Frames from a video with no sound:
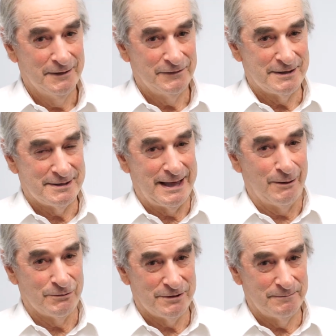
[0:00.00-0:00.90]

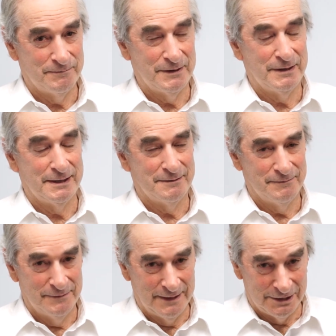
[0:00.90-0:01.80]

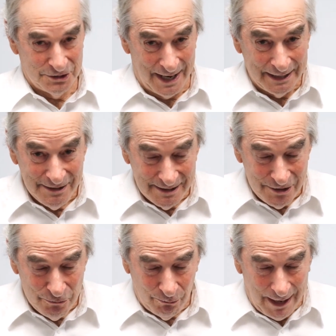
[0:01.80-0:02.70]
the China
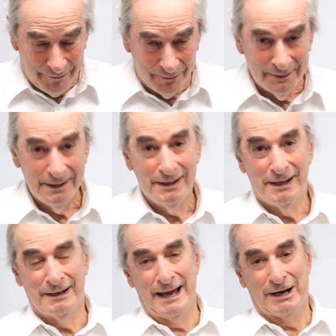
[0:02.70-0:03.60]
Sea rather,
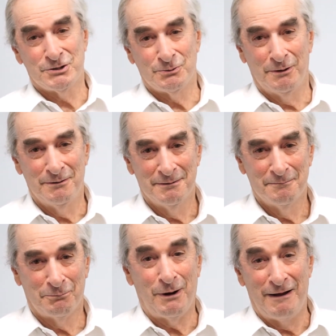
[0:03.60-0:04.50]
an actual
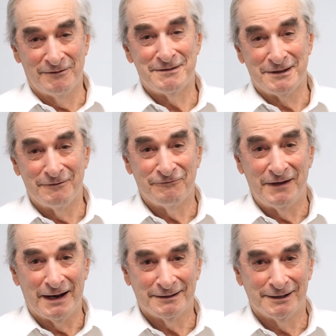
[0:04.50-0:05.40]
province, in
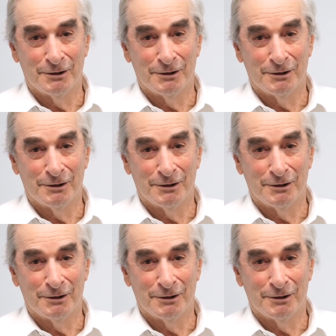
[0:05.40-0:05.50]
effect, an